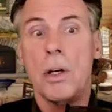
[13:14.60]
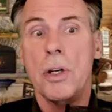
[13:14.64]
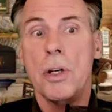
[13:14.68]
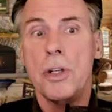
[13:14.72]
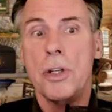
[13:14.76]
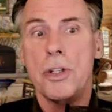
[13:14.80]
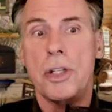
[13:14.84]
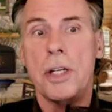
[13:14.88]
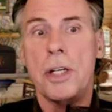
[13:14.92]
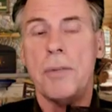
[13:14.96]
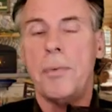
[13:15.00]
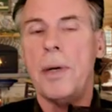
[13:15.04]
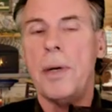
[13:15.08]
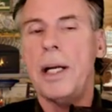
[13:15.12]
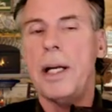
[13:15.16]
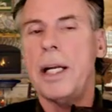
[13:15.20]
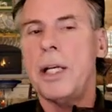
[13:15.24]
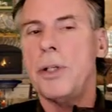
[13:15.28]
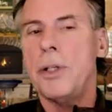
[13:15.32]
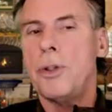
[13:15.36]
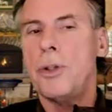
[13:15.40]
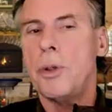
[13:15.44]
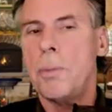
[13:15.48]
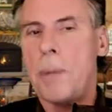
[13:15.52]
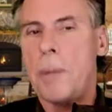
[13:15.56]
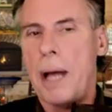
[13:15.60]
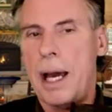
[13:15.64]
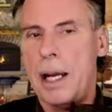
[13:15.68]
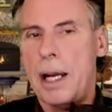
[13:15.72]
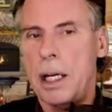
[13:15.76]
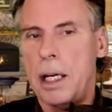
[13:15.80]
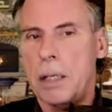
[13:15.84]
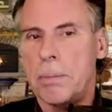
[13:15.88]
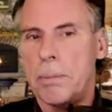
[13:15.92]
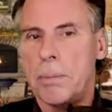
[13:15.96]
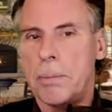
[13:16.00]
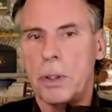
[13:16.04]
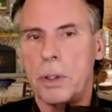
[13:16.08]
Schiff went into
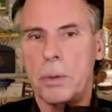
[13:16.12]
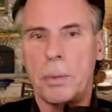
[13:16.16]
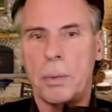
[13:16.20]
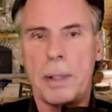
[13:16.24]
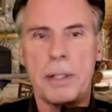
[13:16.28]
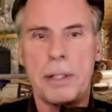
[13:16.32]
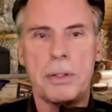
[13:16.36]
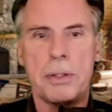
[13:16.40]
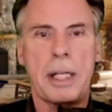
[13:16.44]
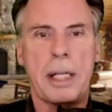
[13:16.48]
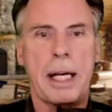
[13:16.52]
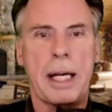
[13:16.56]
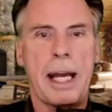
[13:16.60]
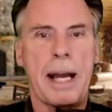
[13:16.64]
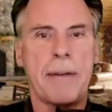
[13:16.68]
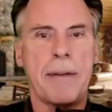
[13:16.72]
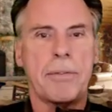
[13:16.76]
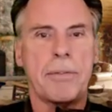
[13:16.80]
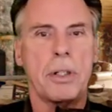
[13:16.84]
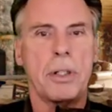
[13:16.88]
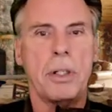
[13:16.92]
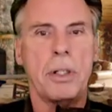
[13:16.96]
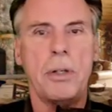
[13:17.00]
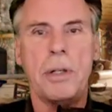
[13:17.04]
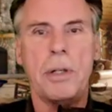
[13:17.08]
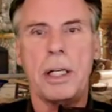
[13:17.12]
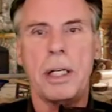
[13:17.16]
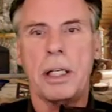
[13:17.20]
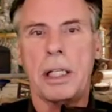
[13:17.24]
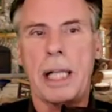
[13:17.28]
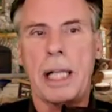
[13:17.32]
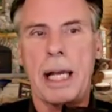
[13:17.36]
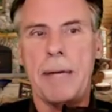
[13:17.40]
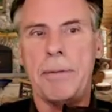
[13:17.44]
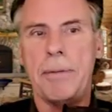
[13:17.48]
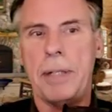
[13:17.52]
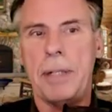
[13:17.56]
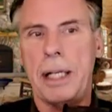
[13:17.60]
panic mode Wednesday afternoon and
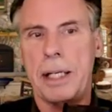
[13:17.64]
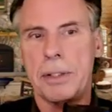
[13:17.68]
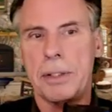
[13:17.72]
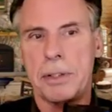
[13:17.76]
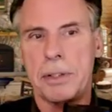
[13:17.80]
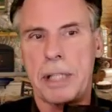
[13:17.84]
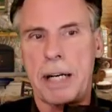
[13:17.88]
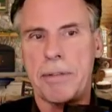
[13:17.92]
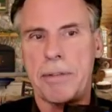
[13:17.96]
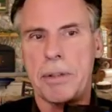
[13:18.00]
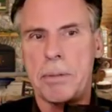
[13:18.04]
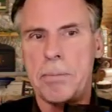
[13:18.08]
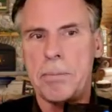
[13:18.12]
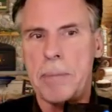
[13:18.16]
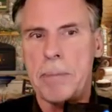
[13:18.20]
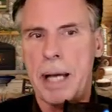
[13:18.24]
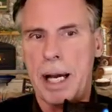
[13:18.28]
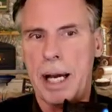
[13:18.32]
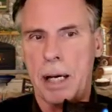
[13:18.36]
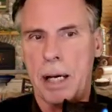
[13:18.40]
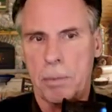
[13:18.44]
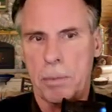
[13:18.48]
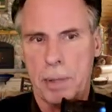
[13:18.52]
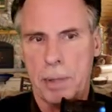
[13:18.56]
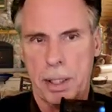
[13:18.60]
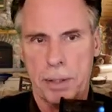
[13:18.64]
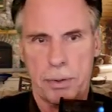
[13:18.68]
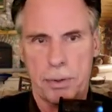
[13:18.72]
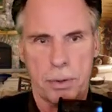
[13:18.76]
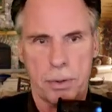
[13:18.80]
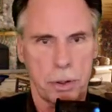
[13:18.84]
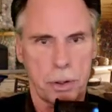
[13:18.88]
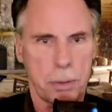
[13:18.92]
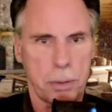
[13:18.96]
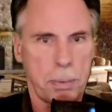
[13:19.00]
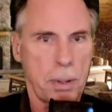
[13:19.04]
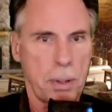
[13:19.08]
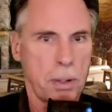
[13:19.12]
claimed he has never met with
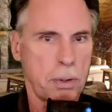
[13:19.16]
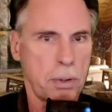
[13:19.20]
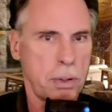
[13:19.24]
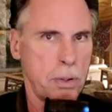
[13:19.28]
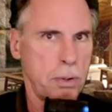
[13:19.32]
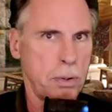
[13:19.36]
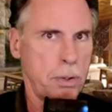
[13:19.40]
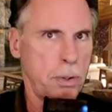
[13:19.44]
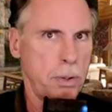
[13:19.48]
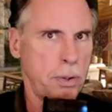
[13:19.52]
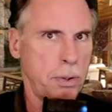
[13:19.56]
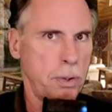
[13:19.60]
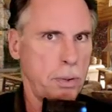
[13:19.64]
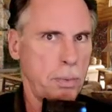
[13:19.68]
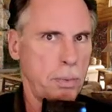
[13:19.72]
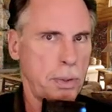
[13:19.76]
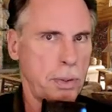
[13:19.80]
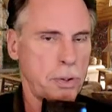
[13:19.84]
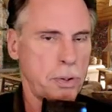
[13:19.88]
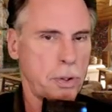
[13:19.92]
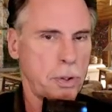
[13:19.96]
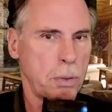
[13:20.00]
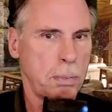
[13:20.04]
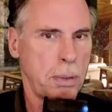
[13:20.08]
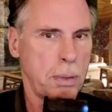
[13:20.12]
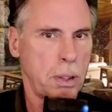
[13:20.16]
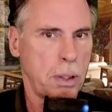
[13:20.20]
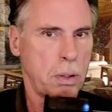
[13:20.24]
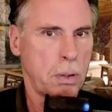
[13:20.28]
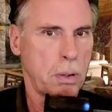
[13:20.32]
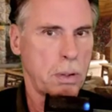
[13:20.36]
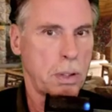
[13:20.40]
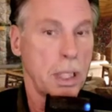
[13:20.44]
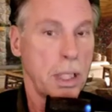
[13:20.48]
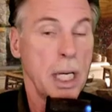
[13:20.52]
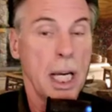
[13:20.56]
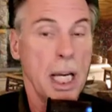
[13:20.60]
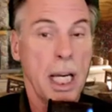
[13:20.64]
or spoken to the
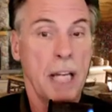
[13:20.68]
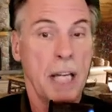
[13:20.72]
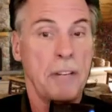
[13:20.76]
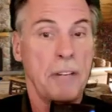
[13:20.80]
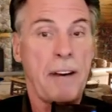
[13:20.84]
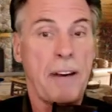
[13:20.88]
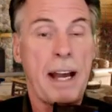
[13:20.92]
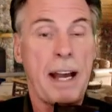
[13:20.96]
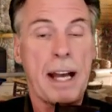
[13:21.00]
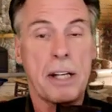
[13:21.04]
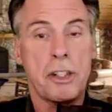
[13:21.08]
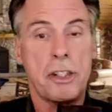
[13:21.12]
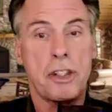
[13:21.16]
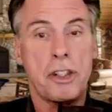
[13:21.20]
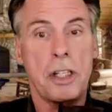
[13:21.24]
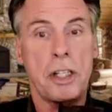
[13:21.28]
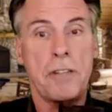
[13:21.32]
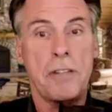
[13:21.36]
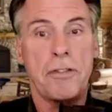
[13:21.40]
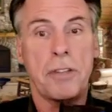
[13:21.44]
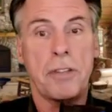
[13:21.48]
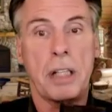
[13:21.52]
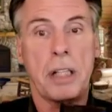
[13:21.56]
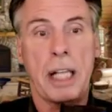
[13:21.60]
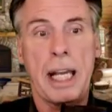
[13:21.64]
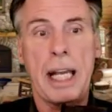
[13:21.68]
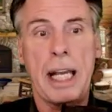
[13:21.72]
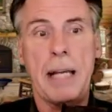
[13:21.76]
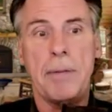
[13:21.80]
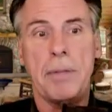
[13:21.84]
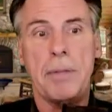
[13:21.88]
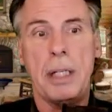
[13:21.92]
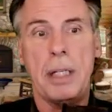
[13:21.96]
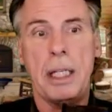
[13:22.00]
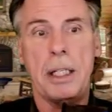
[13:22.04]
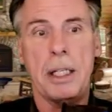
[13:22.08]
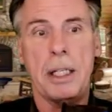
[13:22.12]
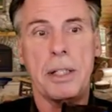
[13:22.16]
whistleblower. In fact, Schiff claimed
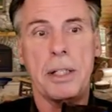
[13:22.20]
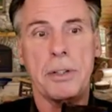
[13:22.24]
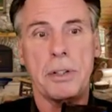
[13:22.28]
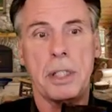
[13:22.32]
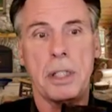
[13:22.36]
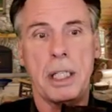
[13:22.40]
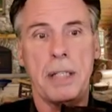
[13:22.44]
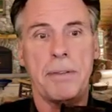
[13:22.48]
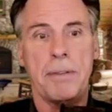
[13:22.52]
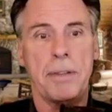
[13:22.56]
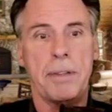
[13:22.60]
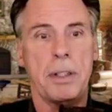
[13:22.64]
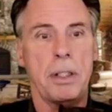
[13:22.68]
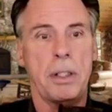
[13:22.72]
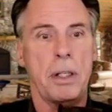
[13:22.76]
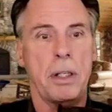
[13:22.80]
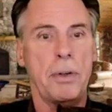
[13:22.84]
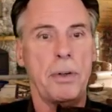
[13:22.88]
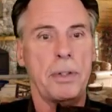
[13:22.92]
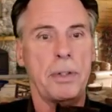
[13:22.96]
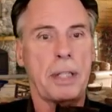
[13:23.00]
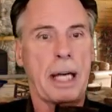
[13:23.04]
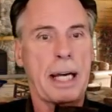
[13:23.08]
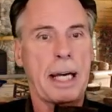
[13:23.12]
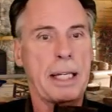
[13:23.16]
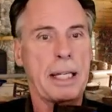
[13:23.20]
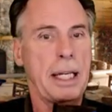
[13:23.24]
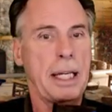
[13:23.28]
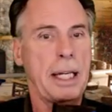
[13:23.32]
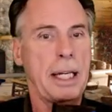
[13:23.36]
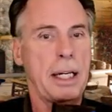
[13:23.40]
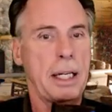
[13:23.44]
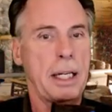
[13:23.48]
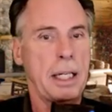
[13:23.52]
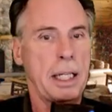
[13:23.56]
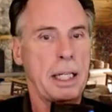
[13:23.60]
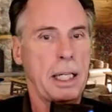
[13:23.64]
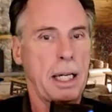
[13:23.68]
he doesn't even know the
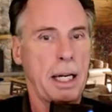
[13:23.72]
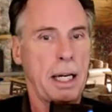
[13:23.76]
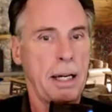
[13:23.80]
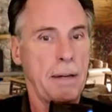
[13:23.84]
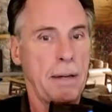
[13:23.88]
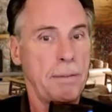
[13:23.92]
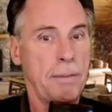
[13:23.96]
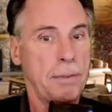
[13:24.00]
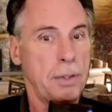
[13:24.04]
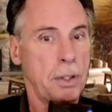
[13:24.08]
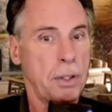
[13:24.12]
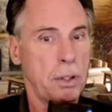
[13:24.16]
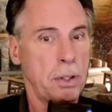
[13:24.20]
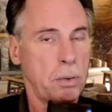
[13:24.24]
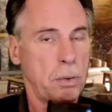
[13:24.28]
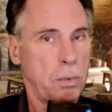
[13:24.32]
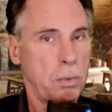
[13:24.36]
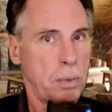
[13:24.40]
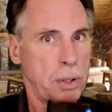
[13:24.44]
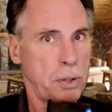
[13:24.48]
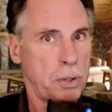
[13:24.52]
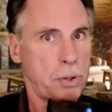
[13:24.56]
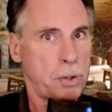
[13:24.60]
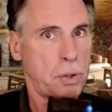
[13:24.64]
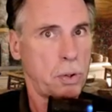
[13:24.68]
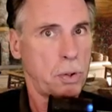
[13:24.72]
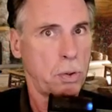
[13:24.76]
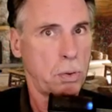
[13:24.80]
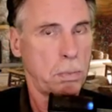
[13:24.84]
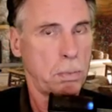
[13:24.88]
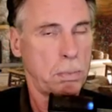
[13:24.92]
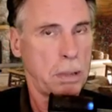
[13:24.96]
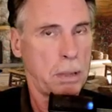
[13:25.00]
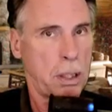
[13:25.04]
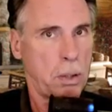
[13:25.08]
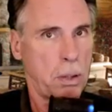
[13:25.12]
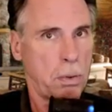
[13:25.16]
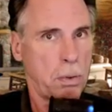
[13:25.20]
identity of the
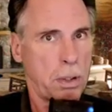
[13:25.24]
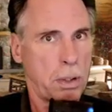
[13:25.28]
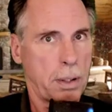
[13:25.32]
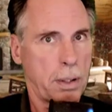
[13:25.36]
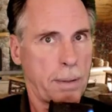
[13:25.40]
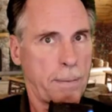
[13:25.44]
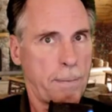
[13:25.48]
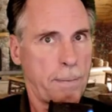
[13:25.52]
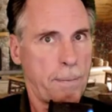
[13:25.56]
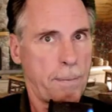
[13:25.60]
whistleblower.